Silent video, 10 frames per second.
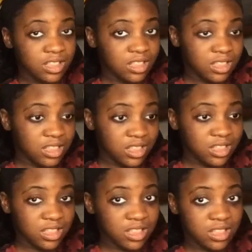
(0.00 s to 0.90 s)

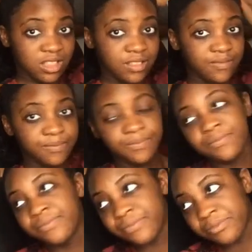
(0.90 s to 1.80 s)

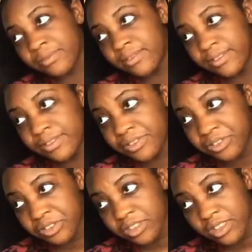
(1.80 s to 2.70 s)

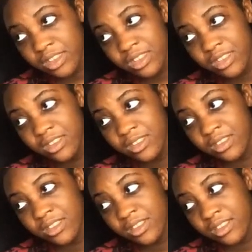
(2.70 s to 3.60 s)

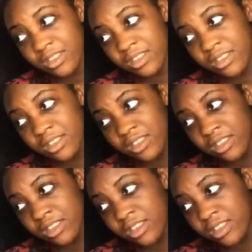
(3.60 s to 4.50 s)

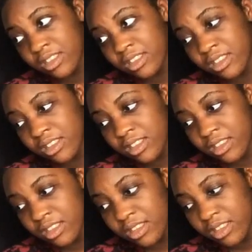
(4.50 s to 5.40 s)

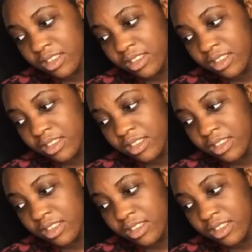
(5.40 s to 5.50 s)
(not speaking)